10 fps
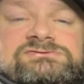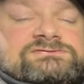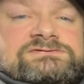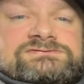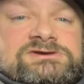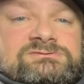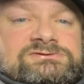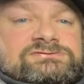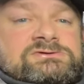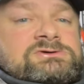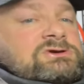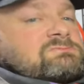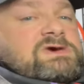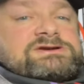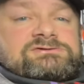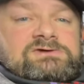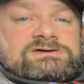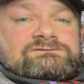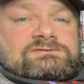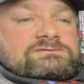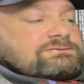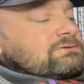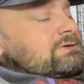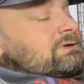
just the same as many rifles.